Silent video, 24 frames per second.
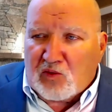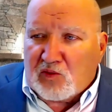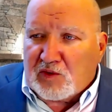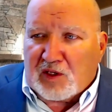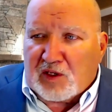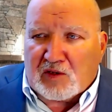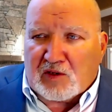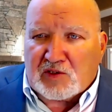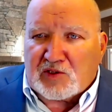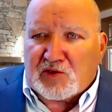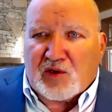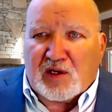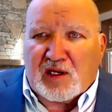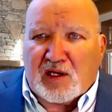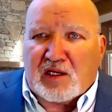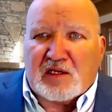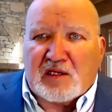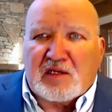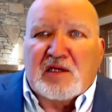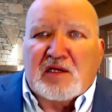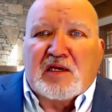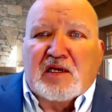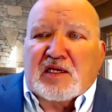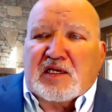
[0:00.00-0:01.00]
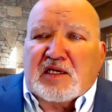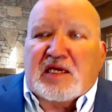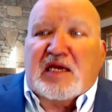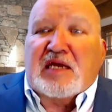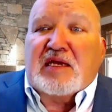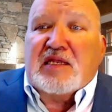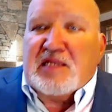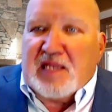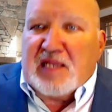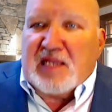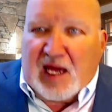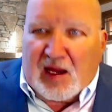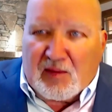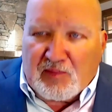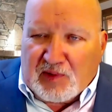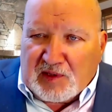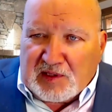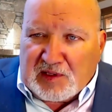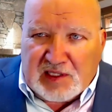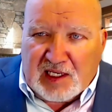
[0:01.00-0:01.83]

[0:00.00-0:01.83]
you know, try to kidnap and